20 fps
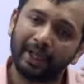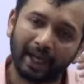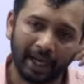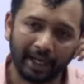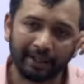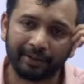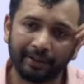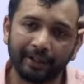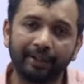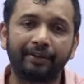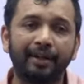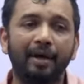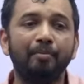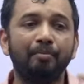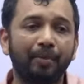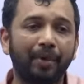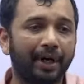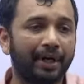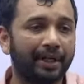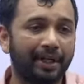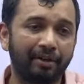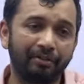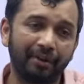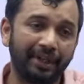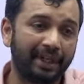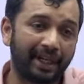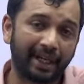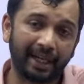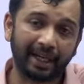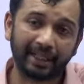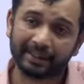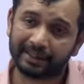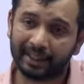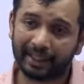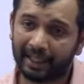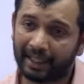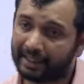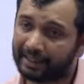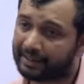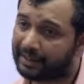and in some part of international
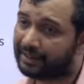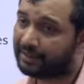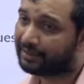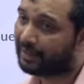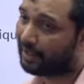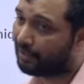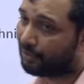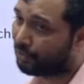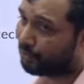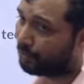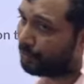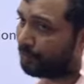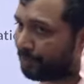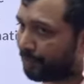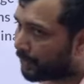relations also.